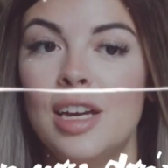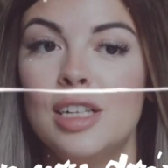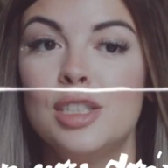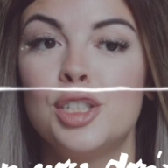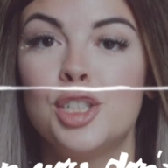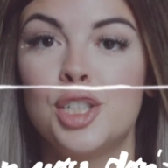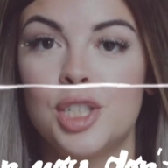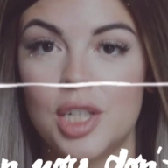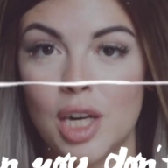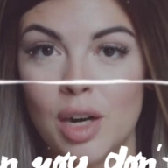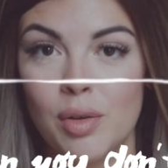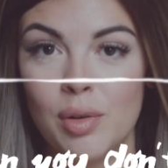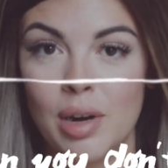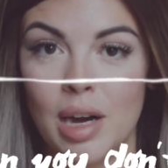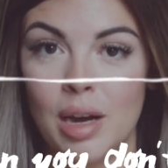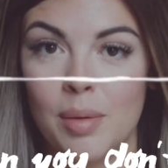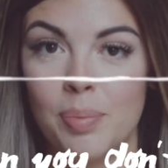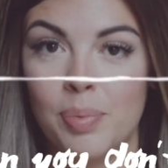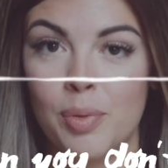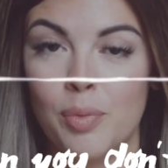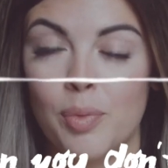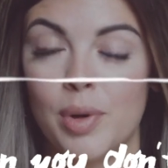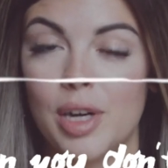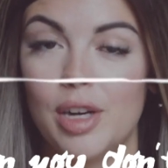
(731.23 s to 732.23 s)
Show
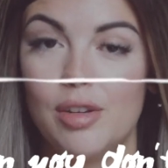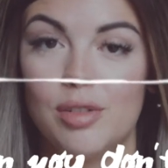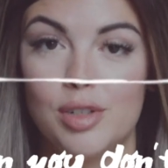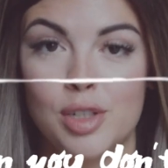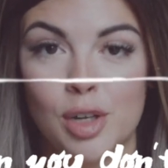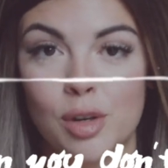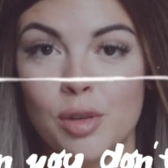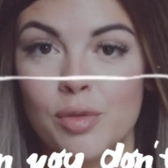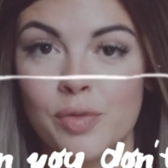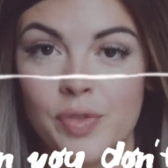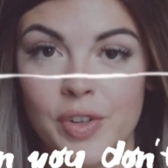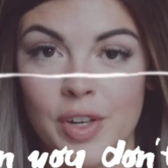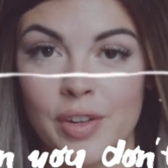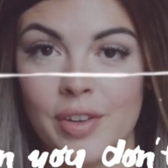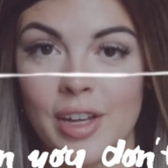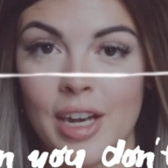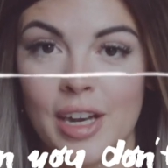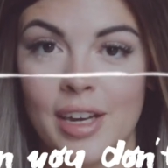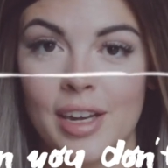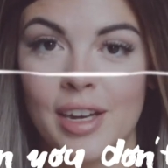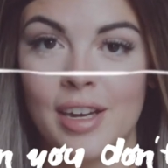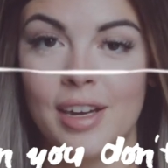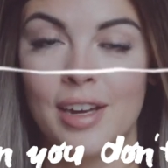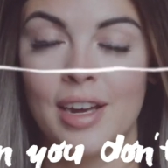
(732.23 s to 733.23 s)
up when you don't feel
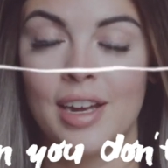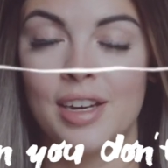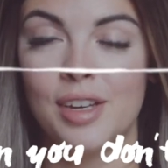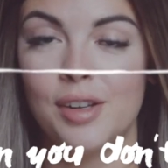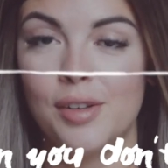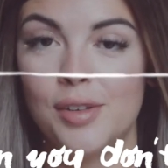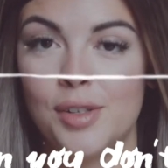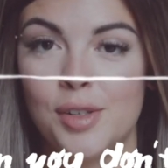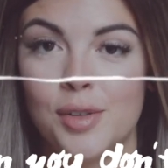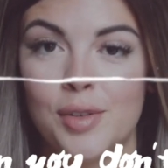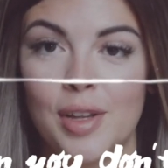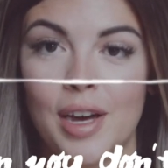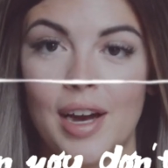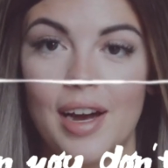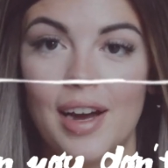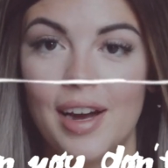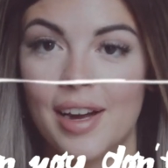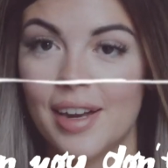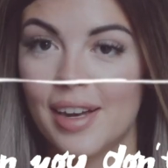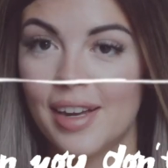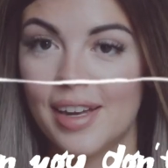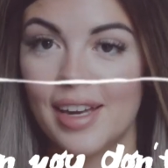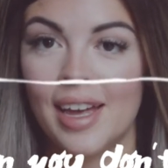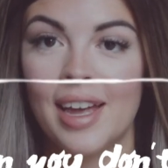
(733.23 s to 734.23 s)
like it. And you do that
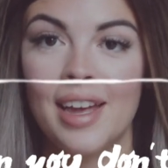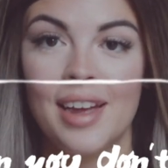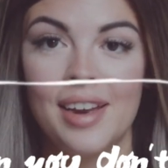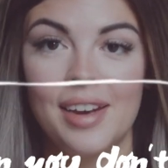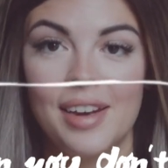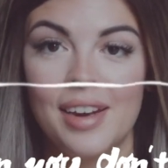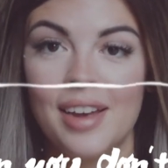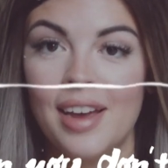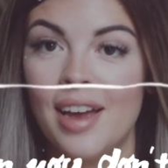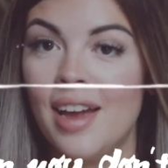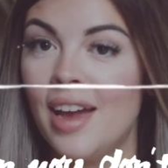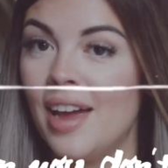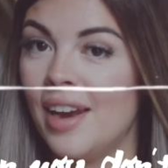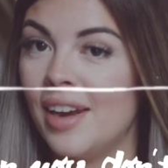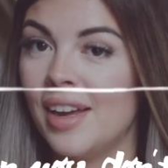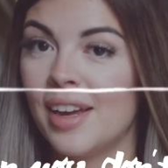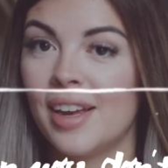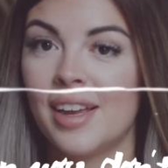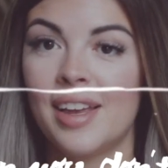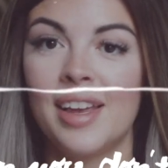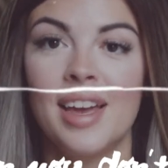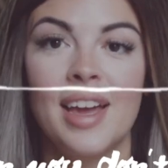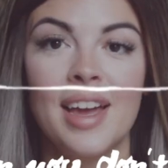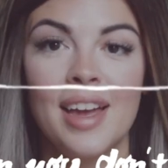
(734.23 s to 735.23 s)
again and
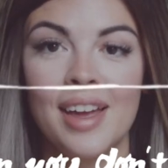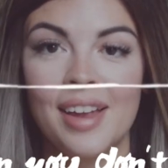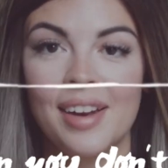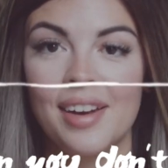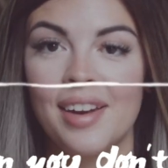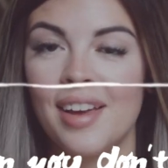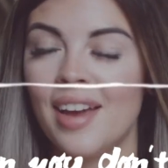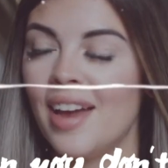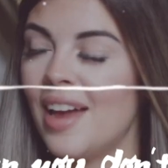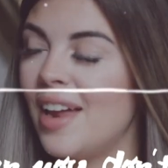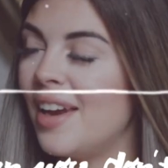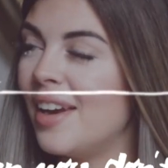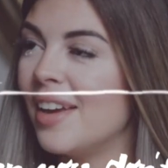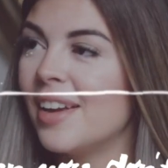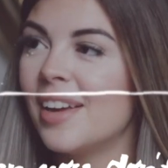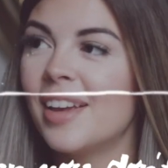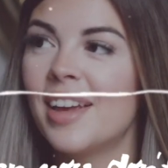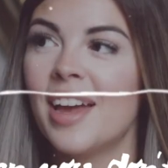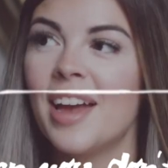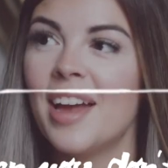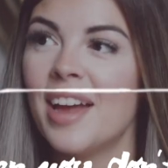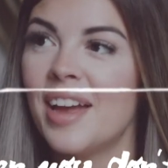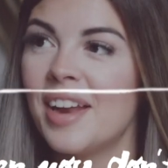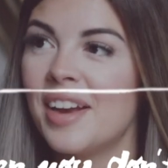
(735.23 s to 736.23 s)
again and
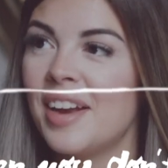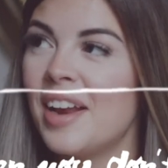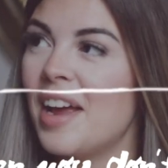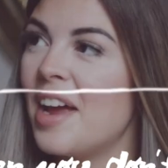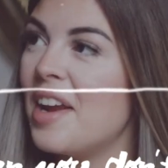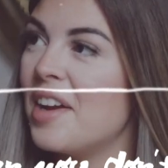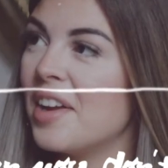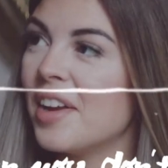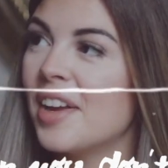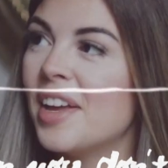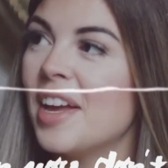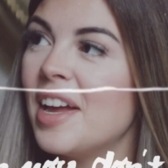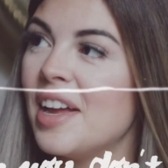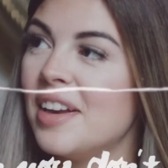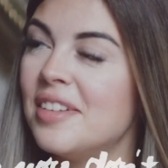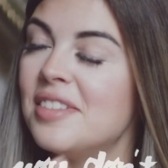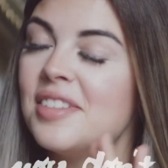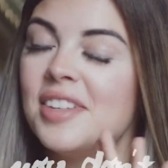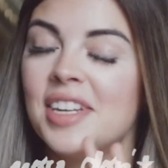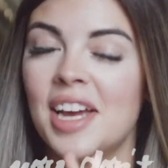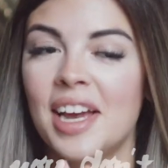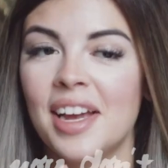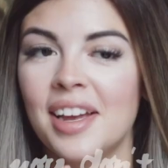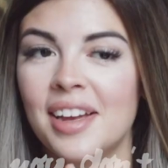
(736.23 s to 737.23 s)
again and again,
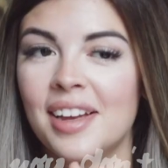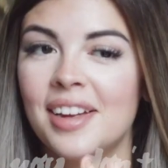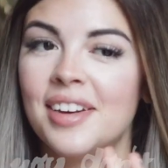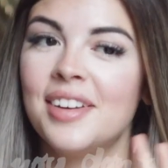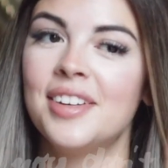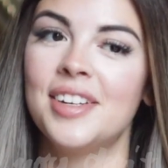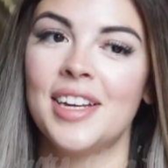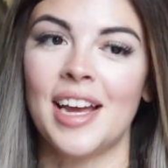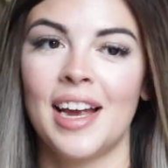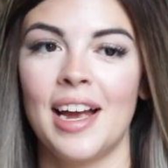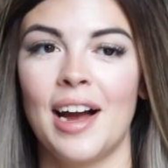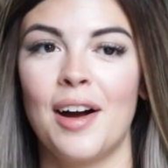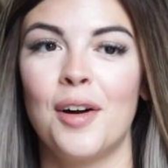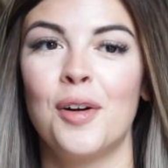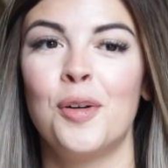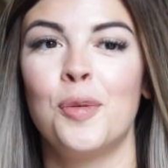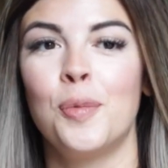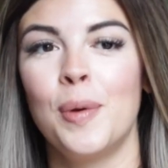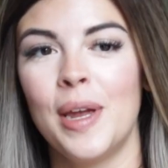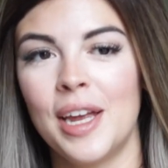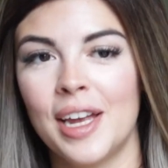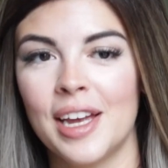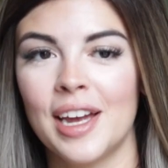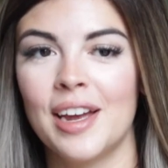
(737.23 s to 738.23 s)
day in, day out,
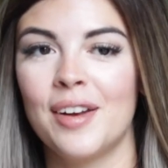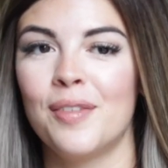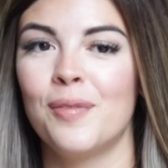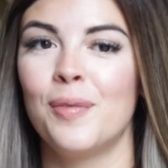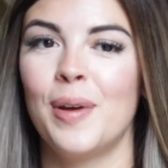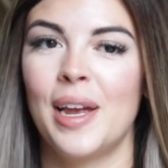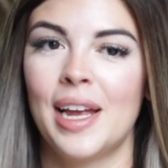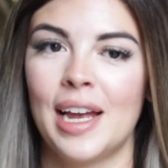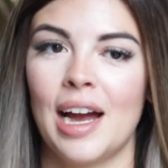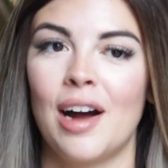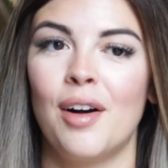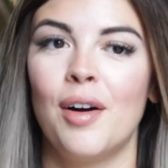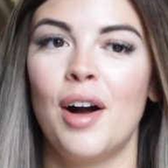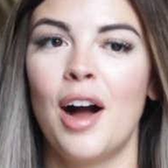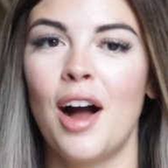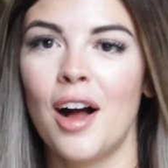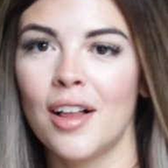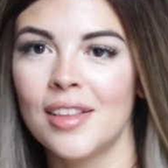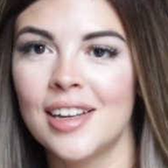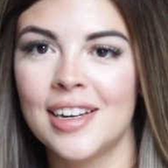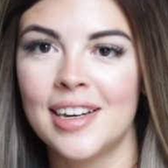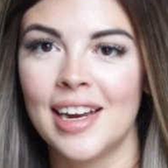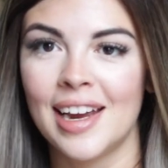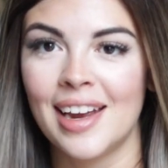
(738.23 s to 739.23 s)
week in, week out,
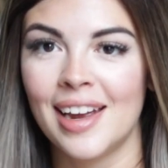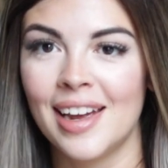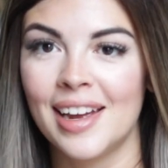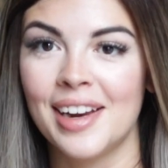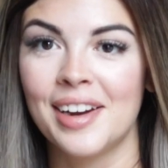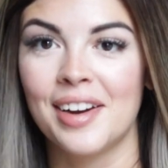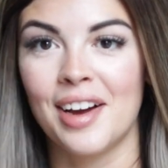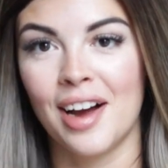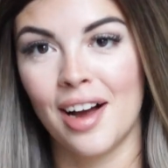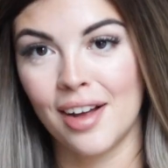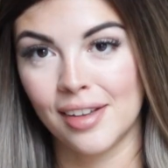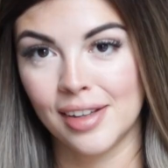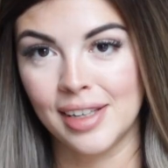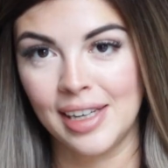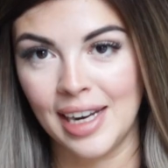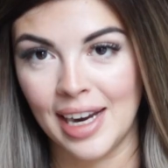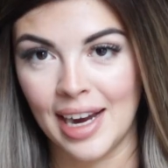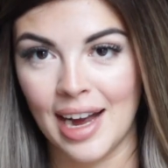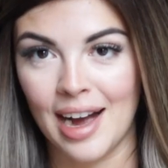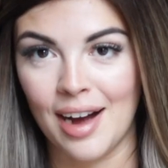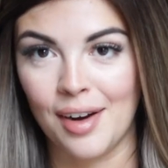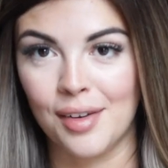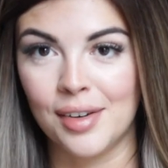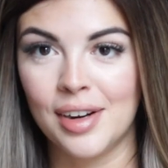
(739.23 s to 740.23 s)
holiday in,
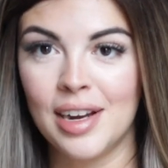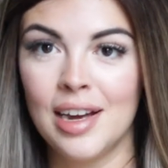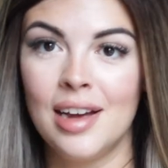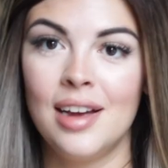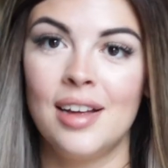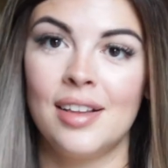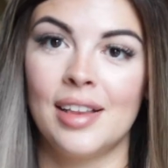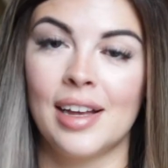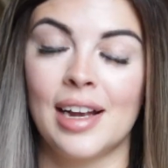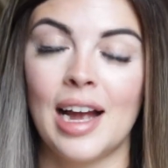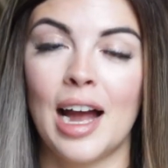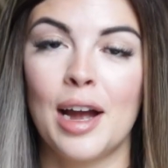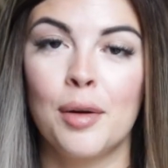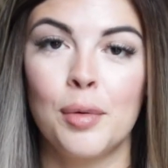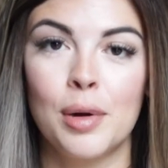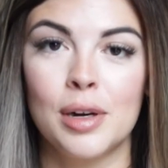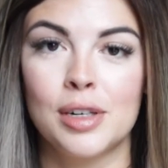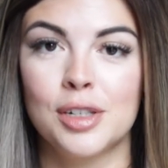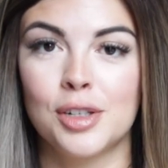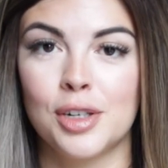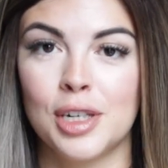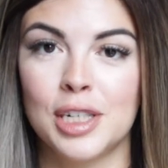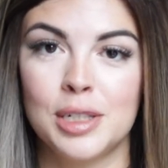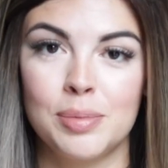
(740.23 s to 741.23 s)
holiday out. Like, I
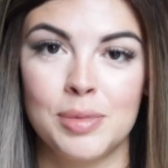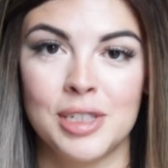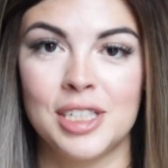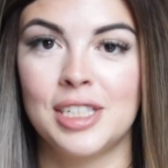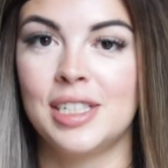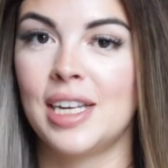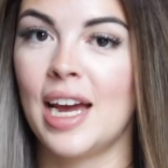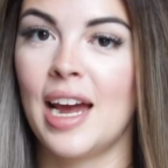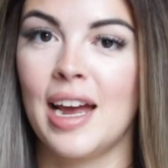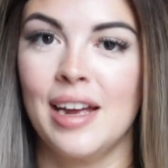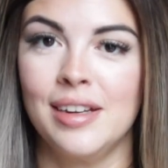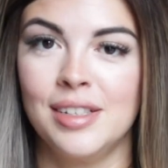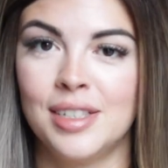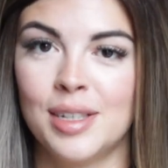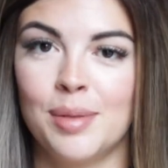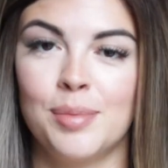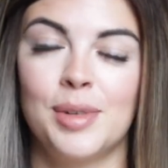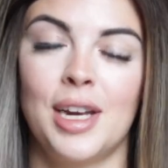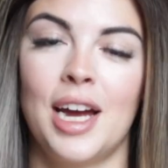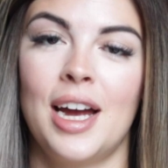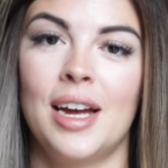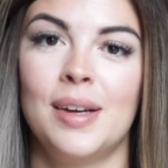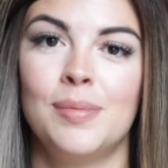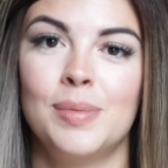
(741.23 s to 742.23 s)
worked Christmas Day
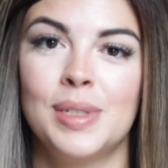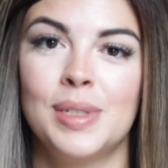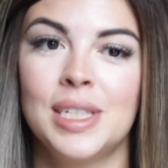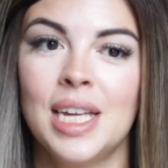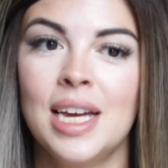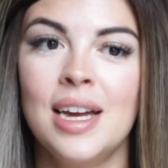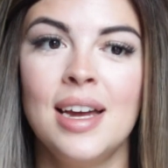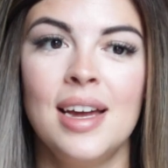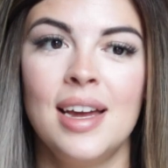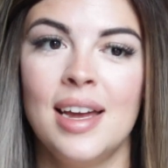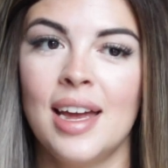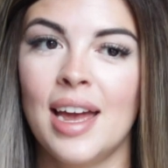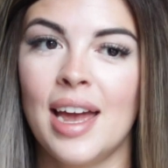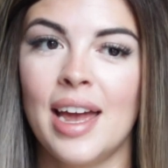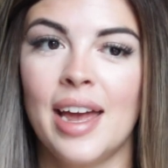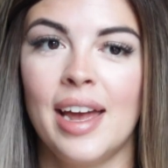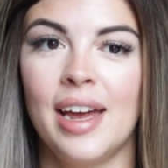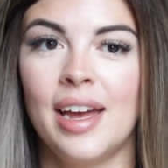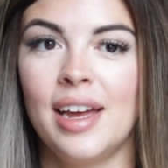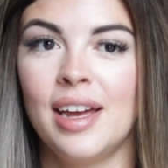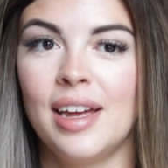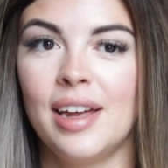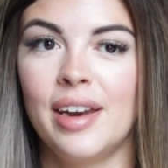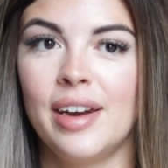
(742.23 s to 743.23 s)
sometimes,
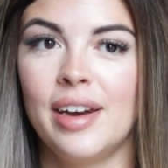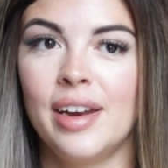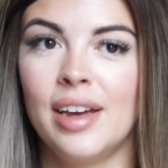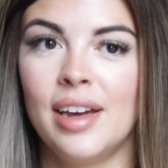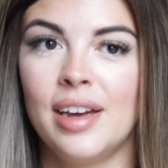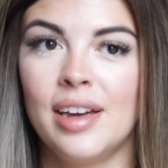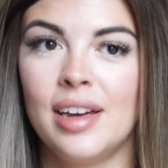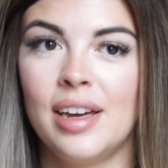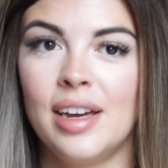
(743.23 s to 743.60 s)
and